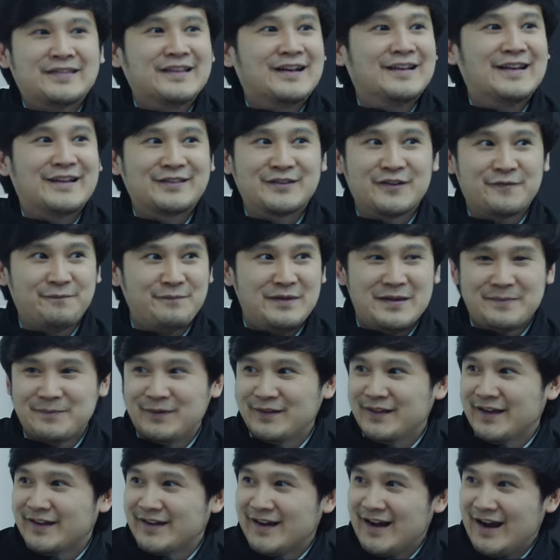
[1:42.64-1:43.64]
meet a lot of
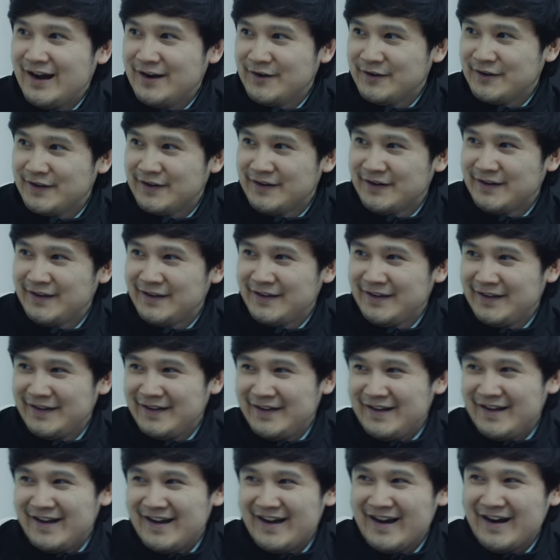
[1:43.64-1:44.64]
people like Arun.
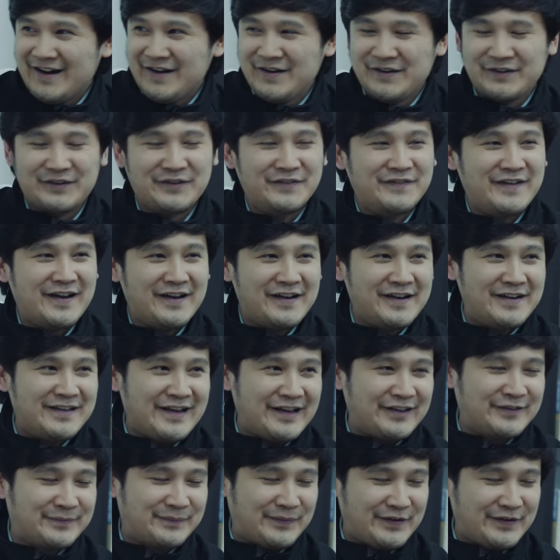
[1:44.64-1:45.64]
Okay. Arun is a very nice